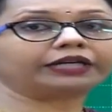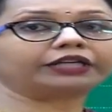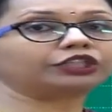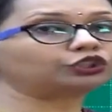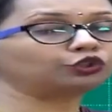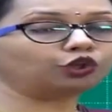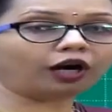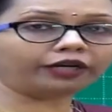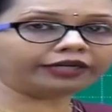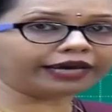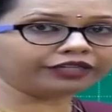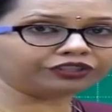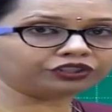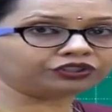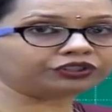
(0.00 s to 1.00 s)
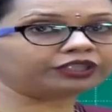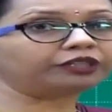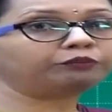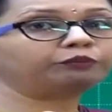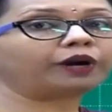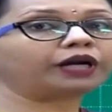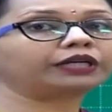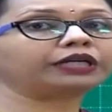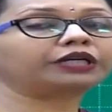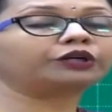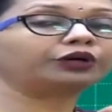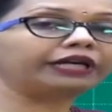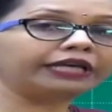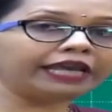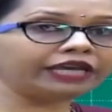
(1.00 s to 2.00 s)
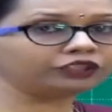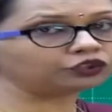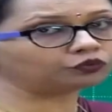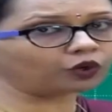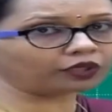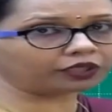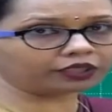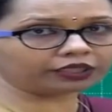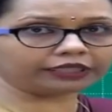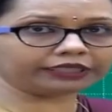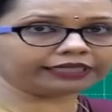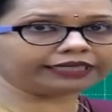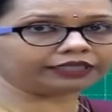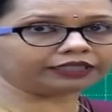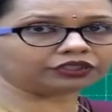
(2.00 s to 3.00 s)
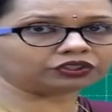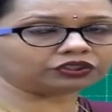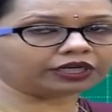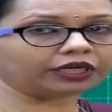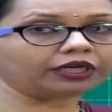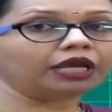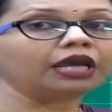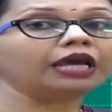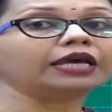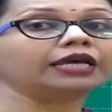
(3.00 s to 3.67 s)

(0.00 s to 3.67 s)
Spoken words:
It is not digested, but it retains water in the intestine.